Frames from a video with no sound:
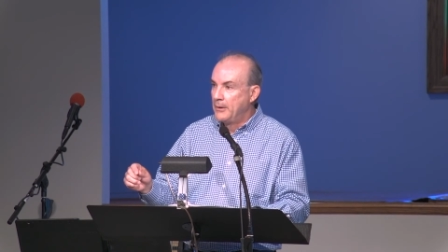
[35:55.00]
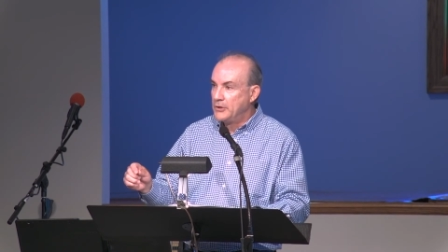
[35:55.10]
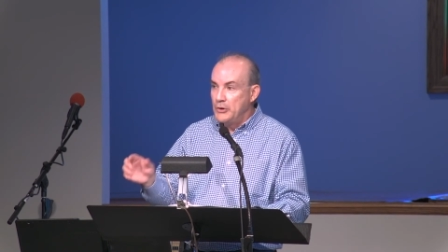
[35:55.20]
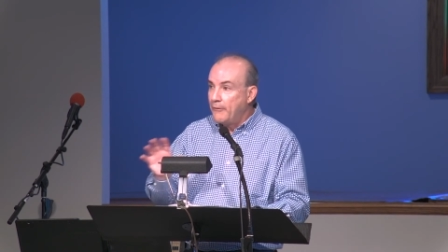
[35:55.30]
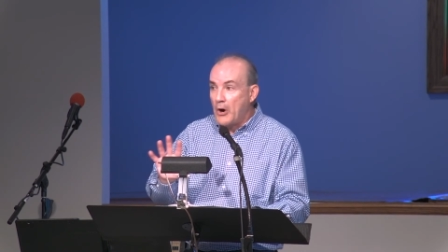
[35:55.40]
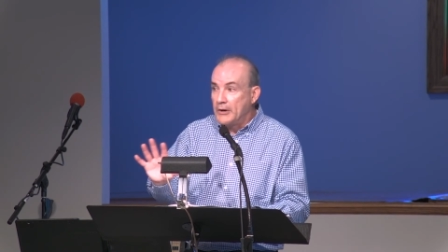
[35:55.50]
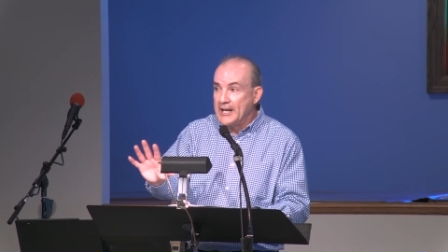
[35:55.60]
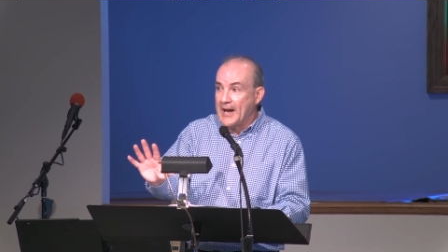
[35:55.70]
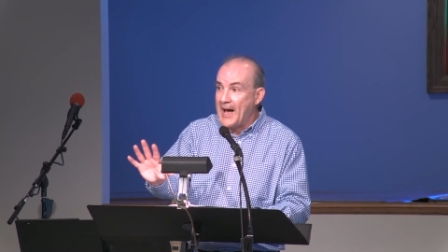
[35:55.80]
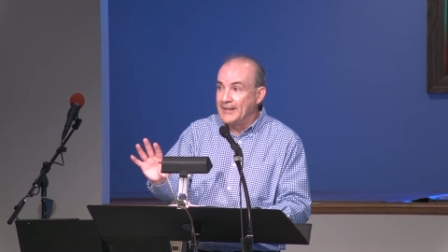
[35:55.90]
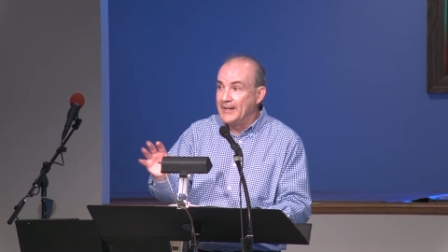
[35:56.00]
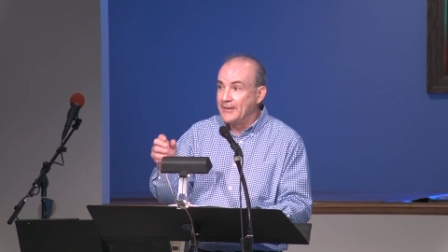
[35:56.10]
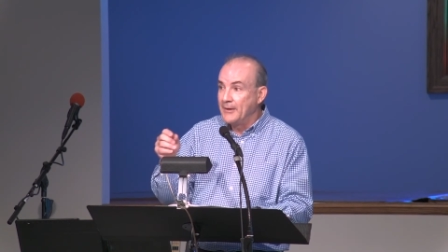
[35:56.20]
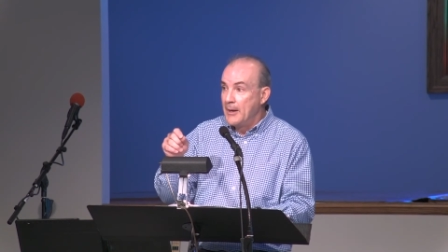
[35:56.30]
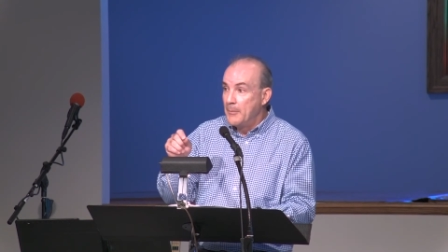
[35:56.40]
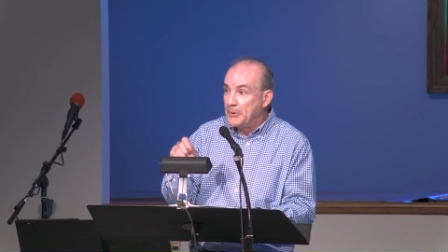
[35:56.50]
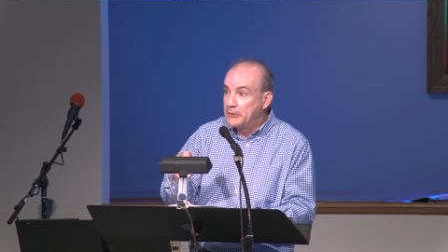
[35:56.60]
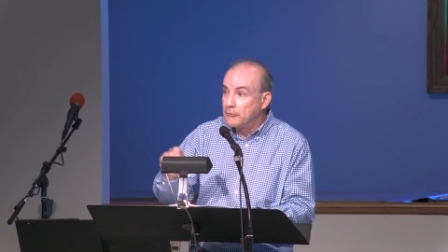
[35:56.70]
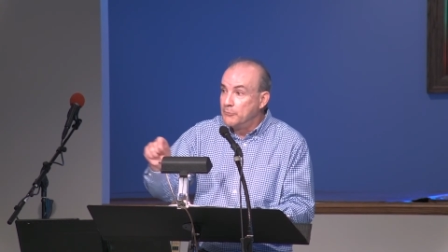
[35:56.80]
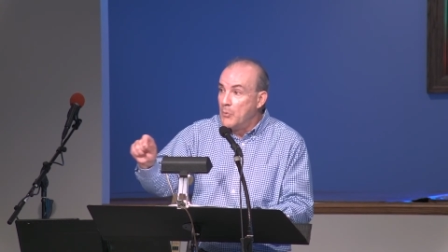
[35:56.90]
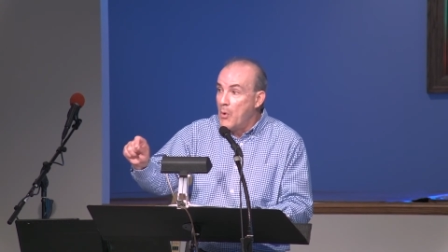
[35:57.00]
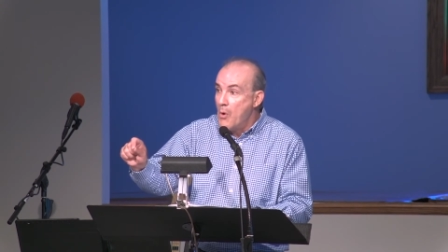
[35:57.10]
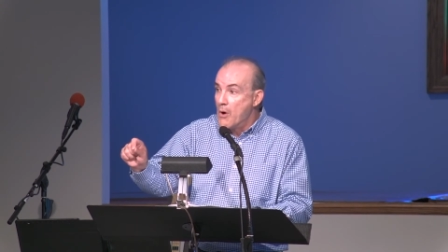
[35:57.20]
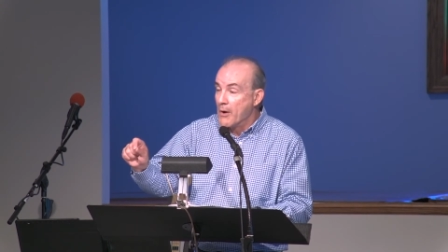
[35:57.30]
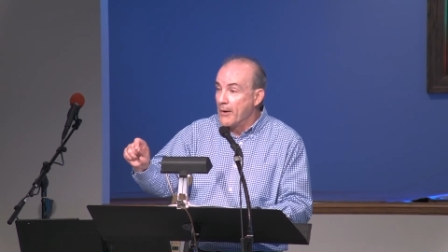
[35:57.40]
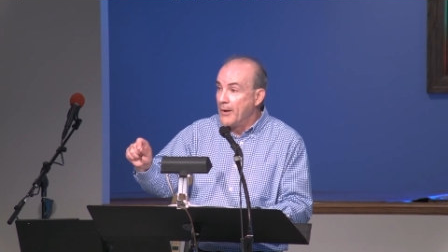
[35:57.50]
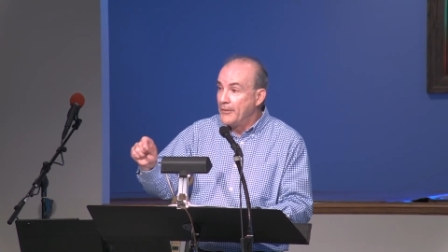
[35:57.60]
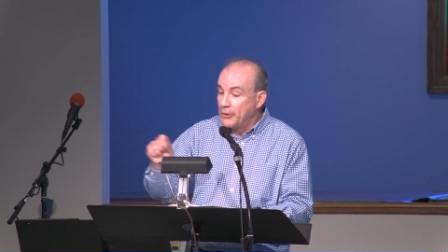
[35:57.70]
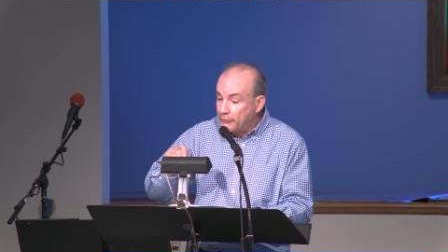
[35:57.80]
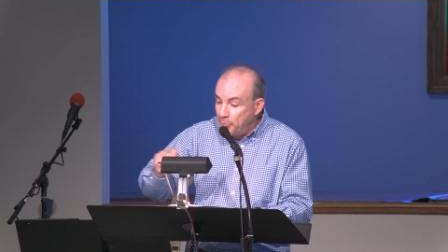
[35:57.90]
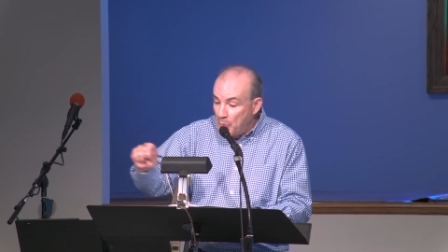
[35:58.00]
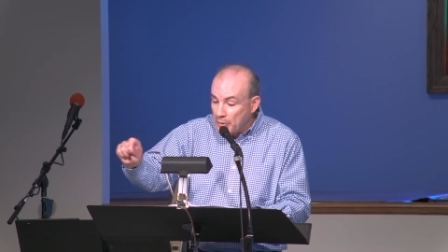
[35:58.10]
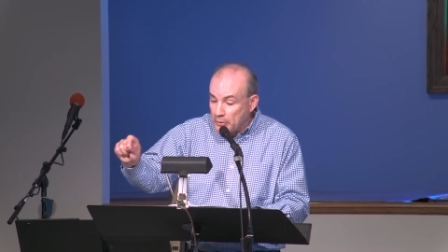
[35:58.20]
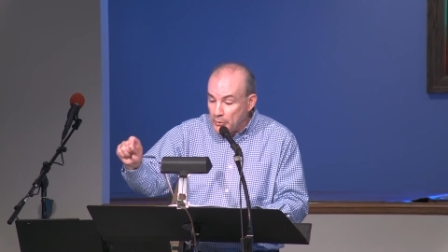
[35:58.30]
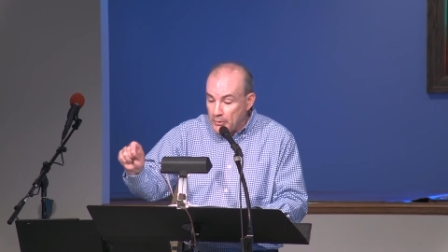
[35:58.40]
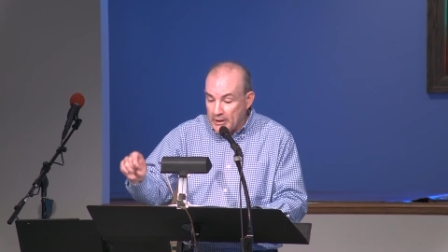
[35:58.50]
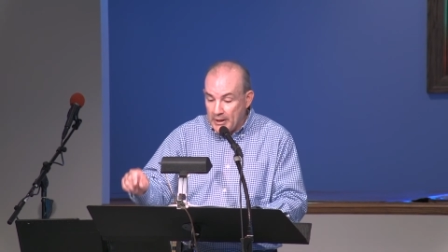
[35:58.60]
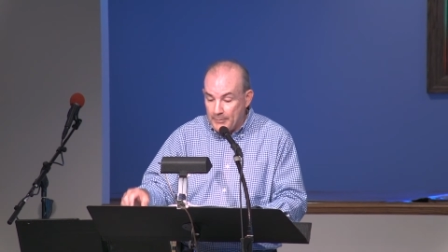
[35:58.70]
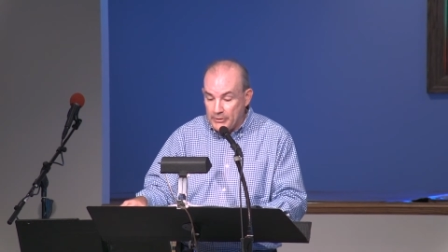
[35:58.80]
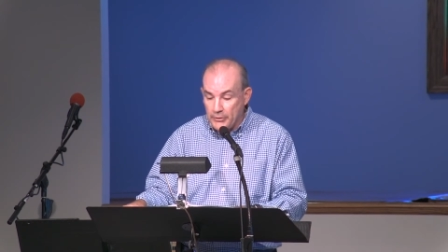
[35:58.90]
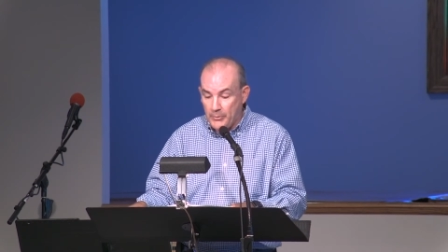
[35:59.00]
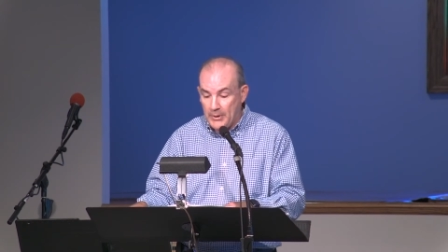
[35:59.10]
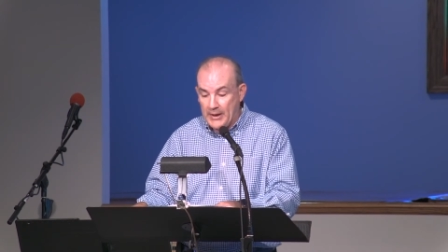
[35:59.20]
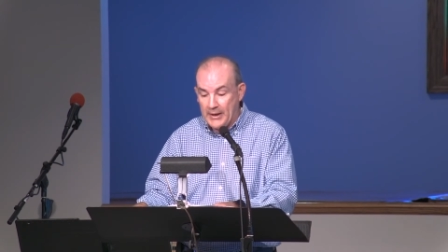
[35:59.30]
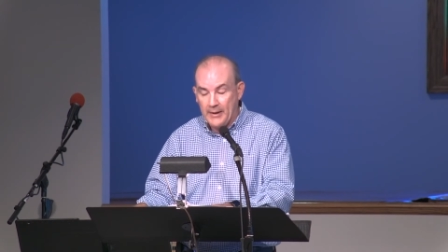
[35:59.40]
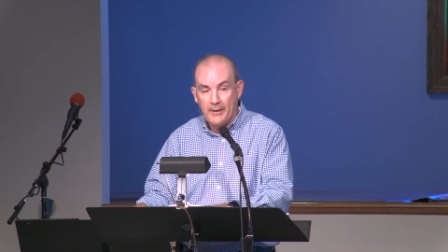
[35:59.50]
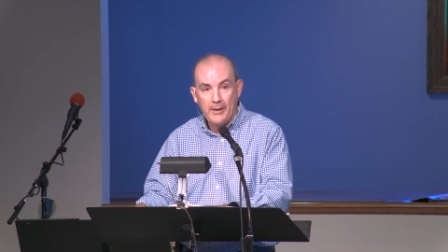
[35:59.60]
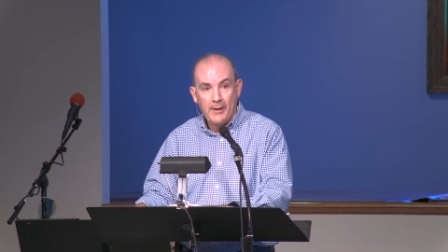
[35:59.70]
You've already got it, but there's more. There's more glory coming your way.